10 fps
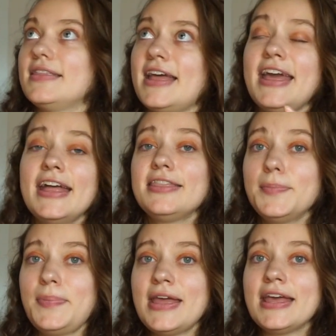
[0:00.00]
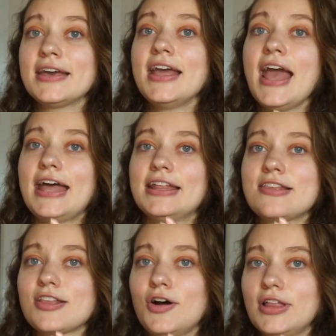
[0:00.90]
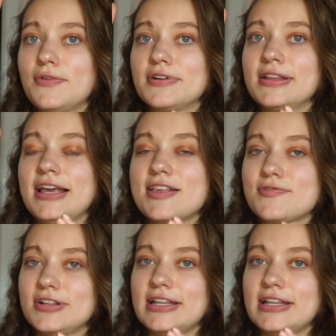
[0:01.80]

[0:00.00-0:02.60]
They hit the peak and then slowly release.